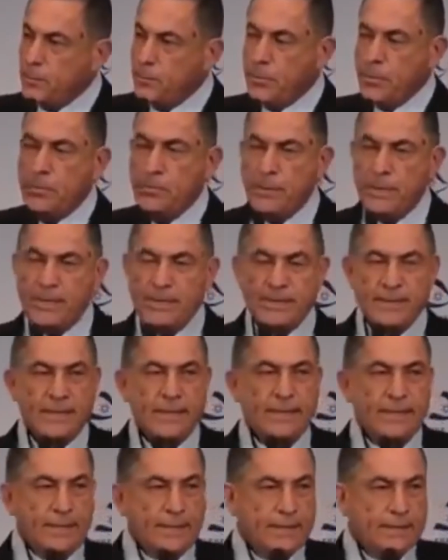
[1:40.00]
human beings
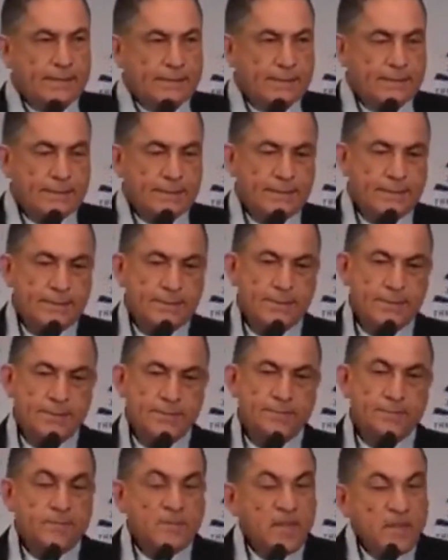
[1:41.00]
like us,
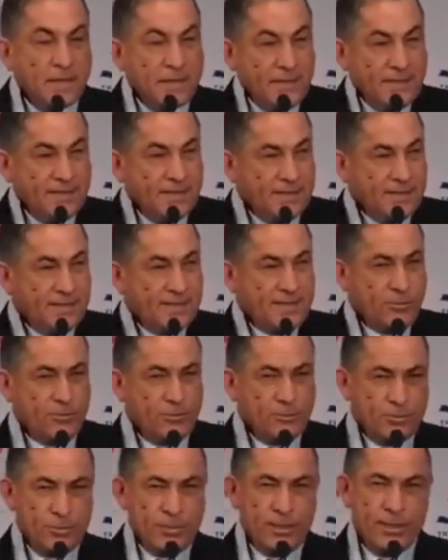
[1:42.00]
then there is
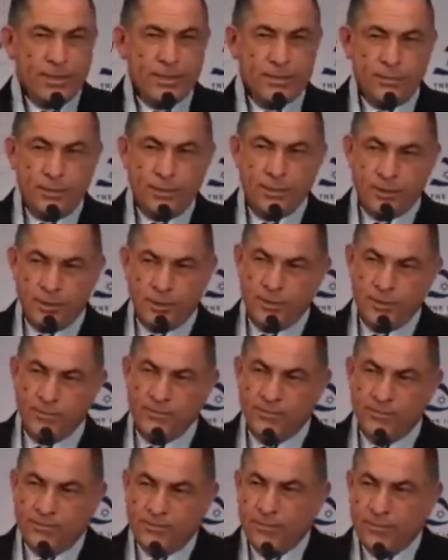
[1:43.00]
not really a question
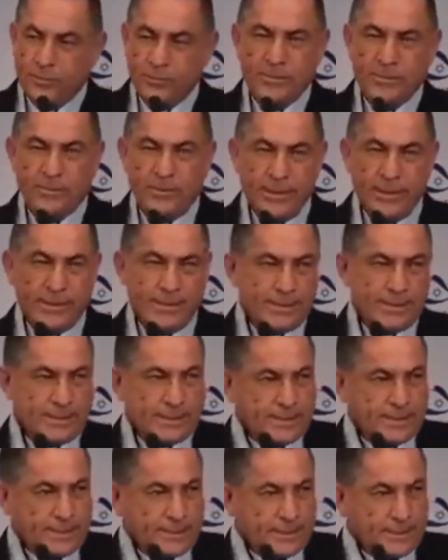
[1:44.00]
of human
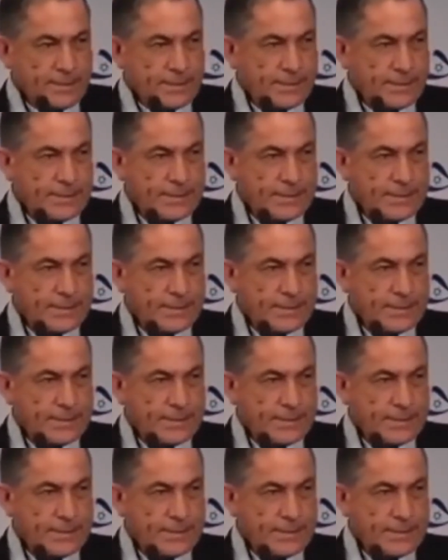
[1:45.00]
rights.